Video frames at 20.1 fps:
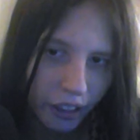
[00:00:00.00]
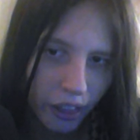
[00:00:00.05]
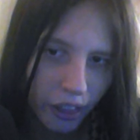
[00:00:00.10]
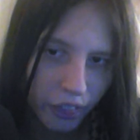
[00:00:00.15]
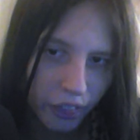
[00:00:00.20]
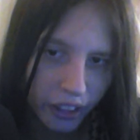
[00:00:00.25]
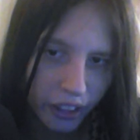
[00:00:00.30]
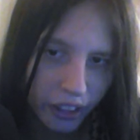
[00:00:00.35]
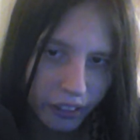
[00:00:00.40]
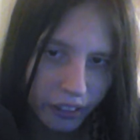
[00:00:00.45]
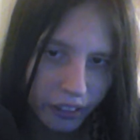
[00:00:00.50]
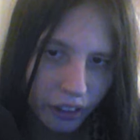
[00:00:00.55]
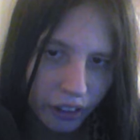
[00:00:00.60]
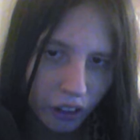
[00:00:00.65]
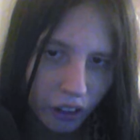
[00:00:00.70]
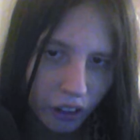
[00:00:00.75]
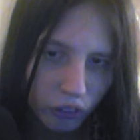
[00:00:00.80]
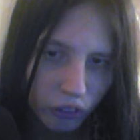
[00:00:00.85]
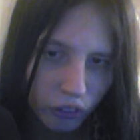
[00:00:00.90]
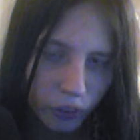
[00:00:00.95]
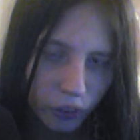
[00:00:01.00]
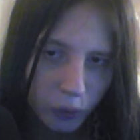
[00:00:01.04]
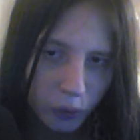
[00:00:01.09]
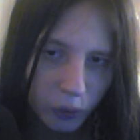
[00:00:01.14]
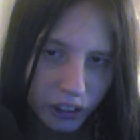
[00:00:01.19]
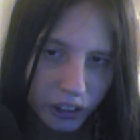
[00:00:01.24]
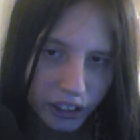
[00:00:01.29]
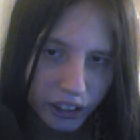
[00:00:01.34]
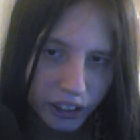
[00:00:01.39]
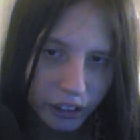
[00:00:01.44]
then
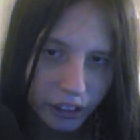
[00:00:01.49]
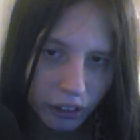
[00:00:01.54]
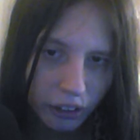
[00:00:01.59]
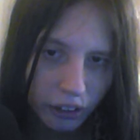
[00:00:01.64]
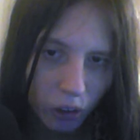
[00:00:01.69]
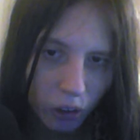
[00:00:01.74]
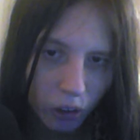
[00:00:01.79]
focusing